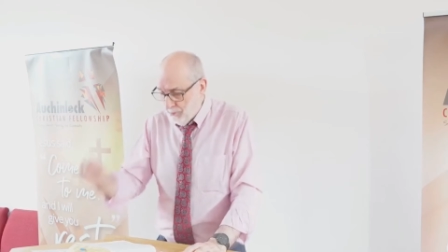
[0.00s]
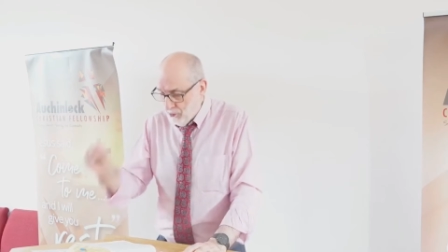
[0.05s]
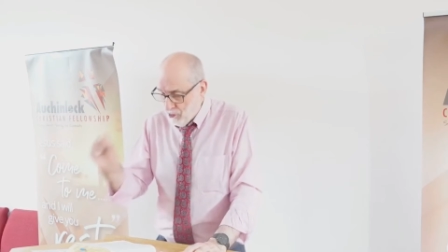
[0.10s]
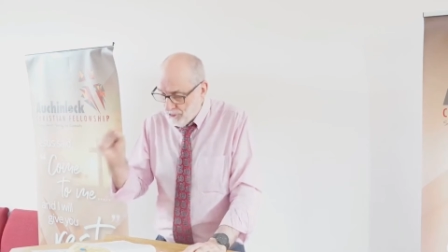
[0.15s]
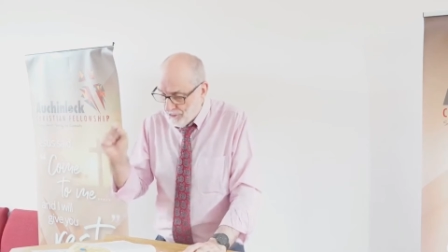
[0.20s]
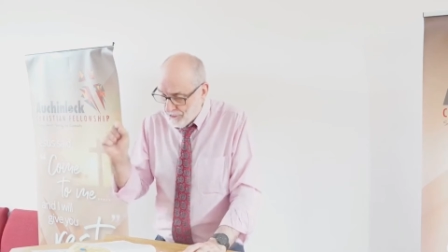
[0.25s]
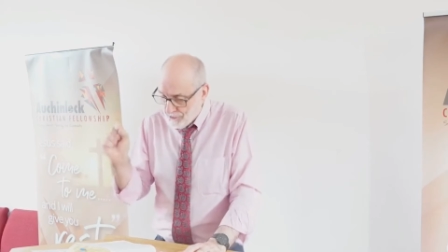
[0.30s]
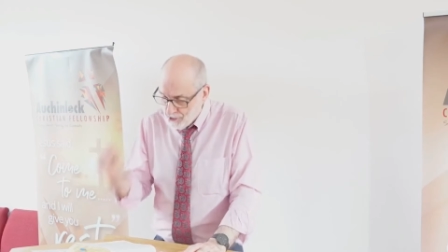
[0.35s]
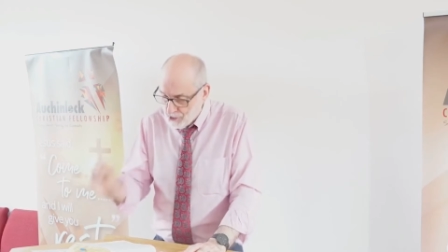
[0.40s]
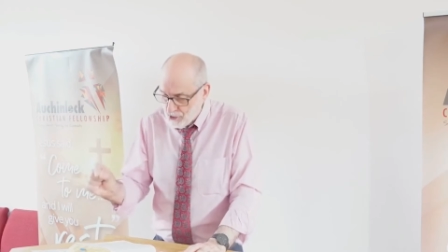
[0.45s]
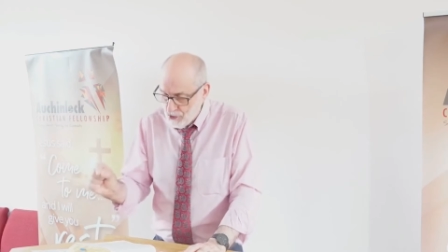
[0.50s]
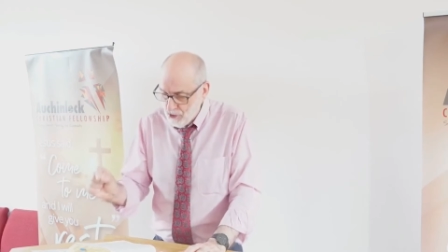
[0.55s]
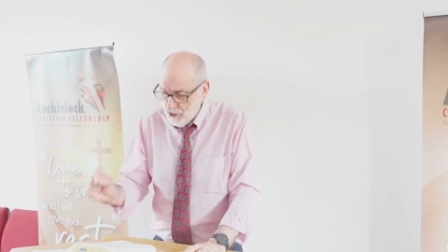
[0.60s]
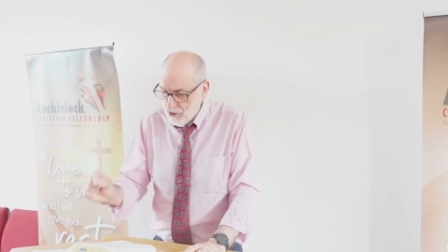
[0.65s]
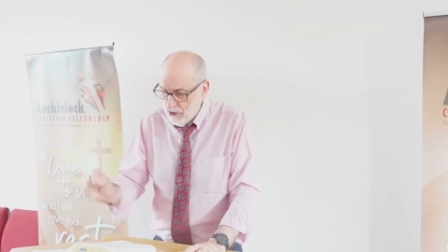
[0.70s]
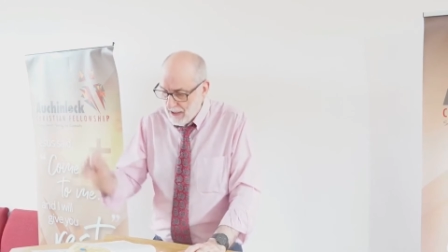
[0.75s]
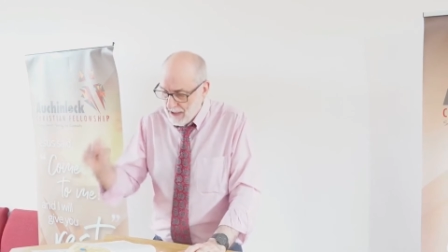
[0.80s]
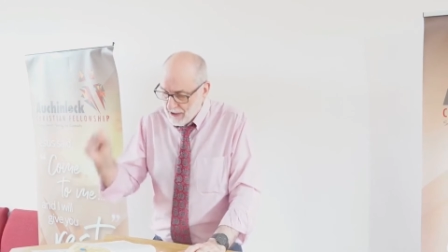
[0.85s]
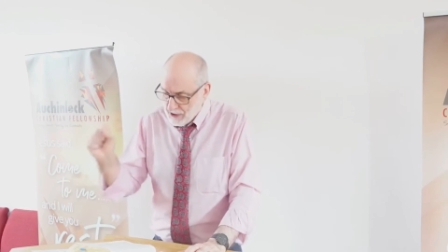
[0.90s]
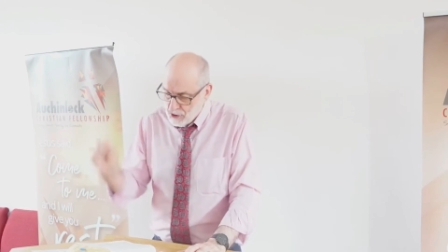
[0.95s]
both
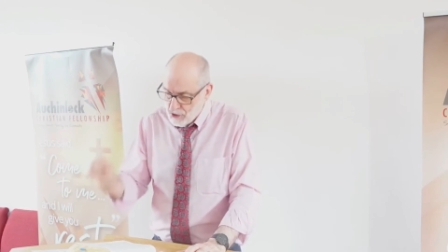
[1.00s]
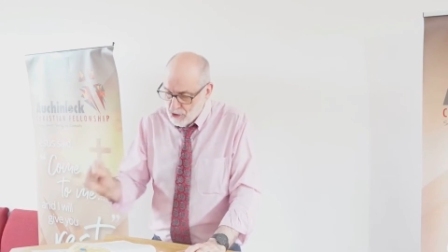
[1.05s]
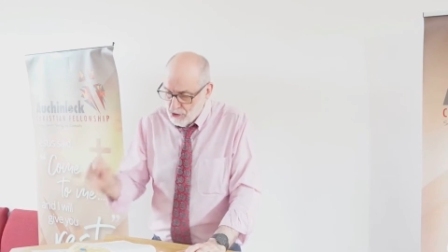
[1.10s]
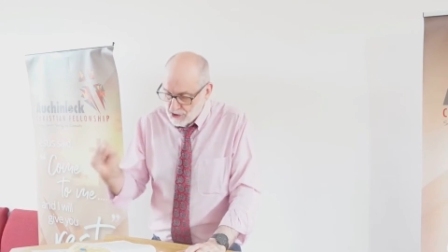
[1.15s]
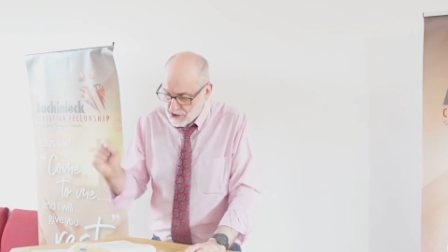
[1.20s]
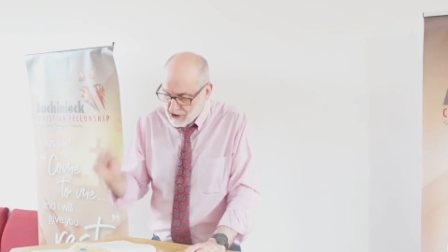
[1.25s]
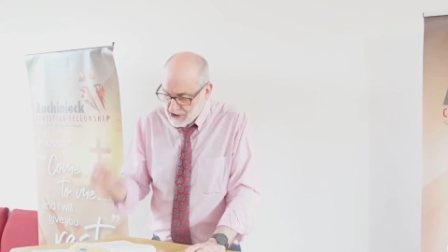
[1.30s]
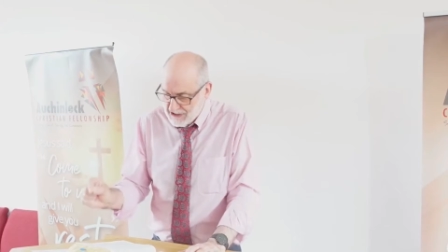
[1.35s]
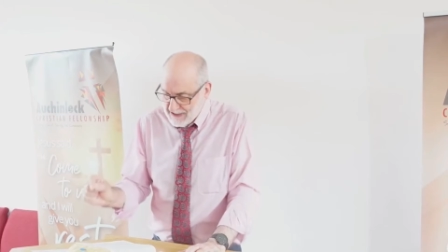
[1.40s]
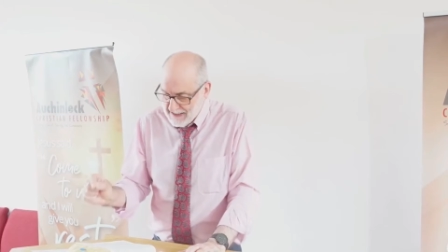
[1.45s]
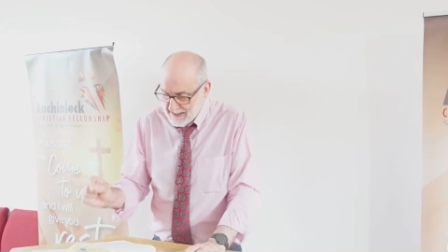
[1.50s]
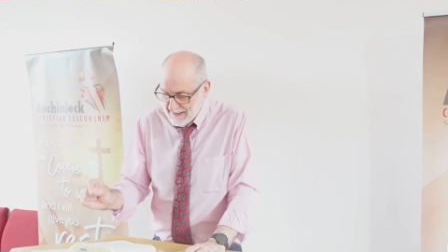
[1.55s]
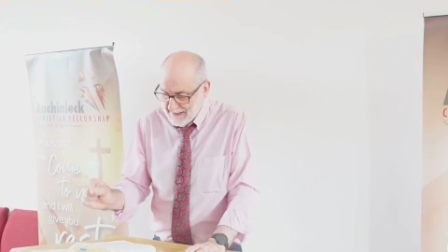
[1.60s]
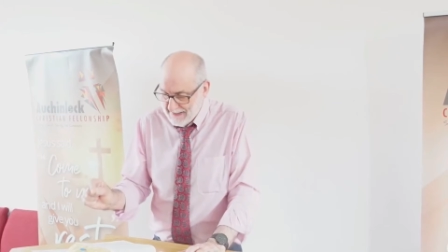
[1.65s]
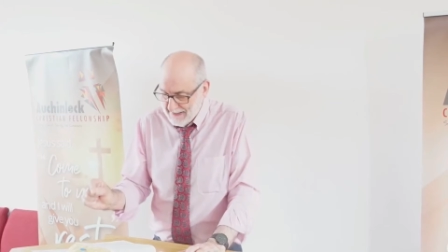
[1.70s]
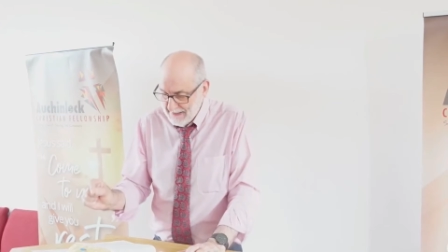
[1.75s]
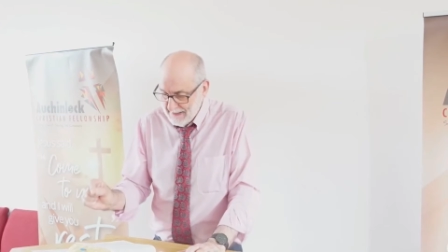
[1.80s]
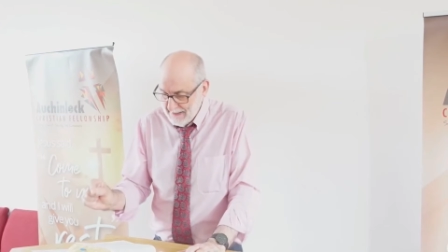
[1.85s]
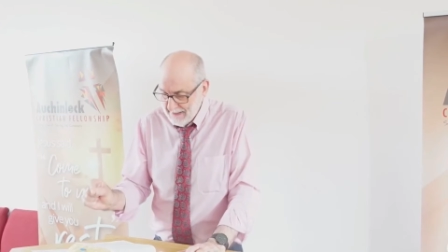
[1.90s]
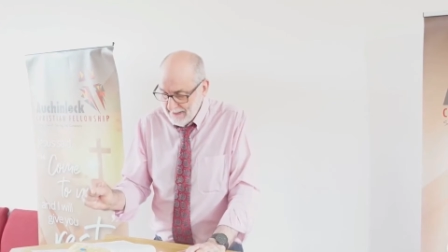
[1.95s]
you and your
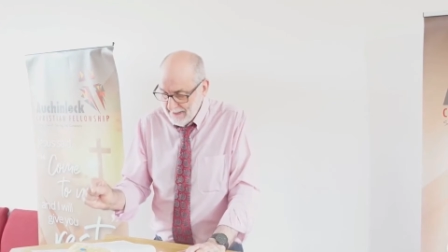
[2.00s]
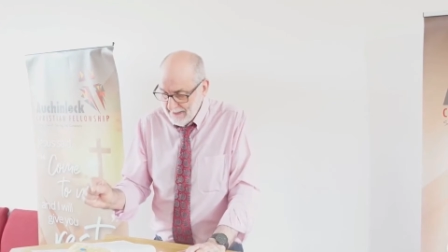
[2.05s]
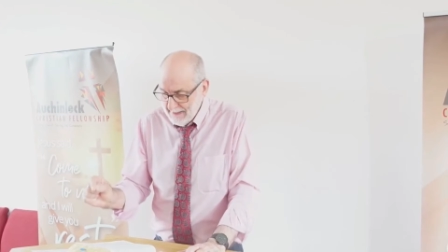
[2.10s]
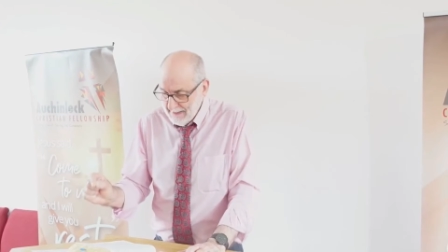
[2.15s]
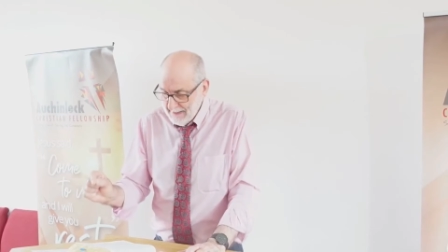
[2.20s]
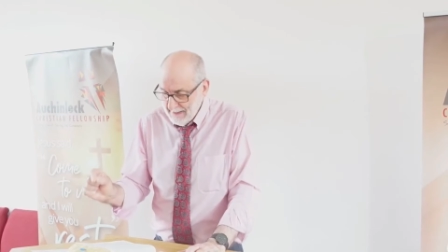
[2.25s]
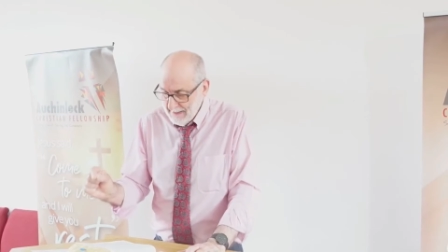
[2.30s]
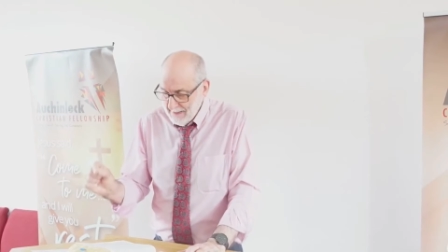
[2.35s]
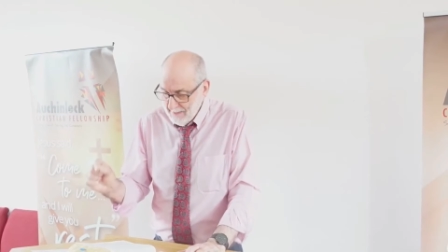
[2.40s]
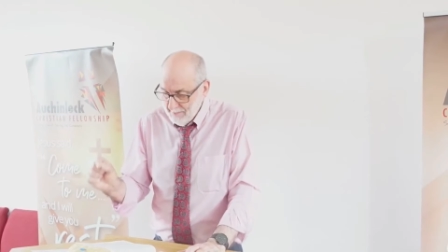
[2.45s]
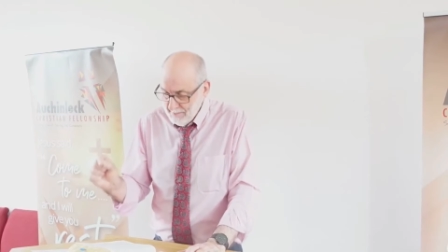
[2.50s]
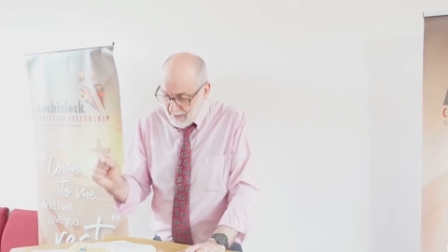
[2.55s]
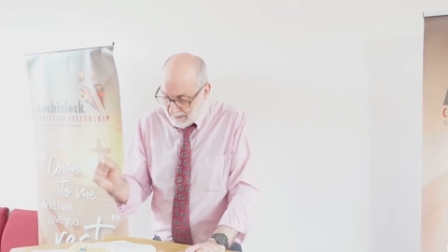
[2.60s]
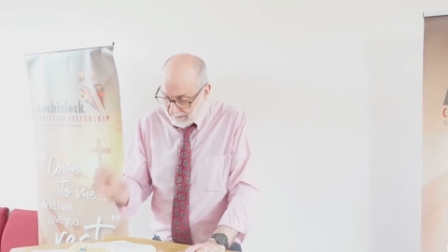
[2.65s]
seed may